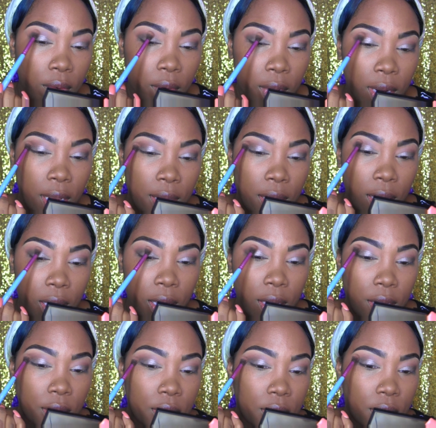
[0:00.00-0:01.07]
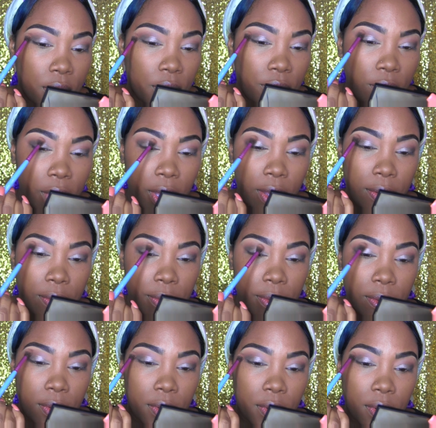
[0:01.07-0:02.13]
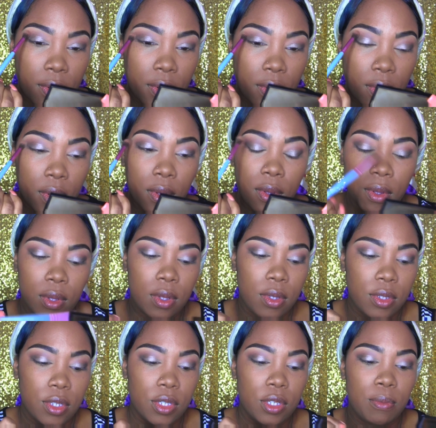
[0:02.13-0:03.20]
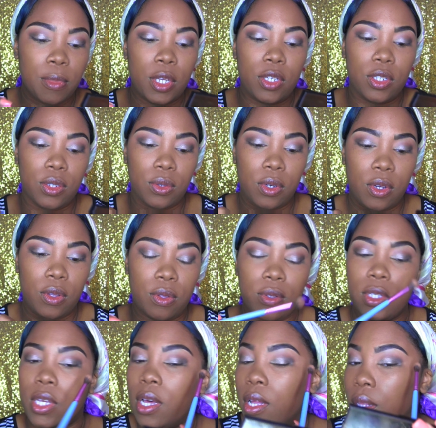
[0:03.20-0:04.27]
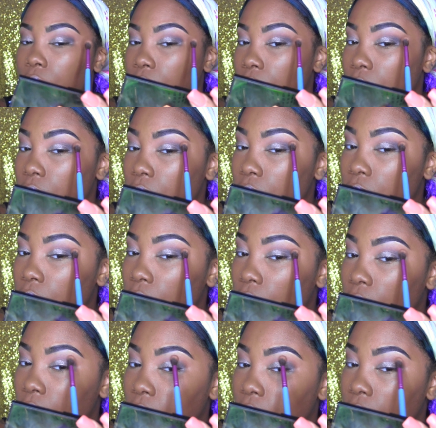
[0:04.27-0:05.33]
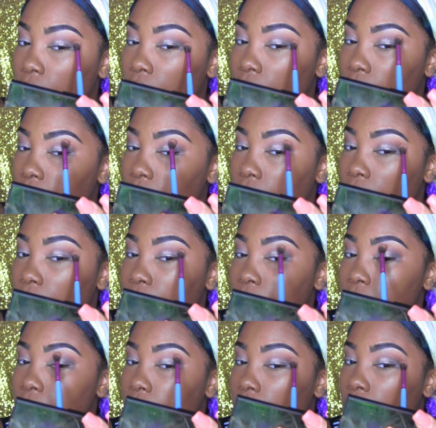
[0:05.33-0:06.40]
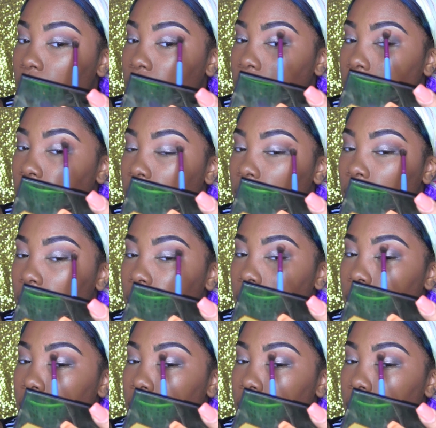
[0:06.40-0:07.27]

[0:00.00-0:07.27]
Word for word: right at the edge of that just to make sure all those colors come together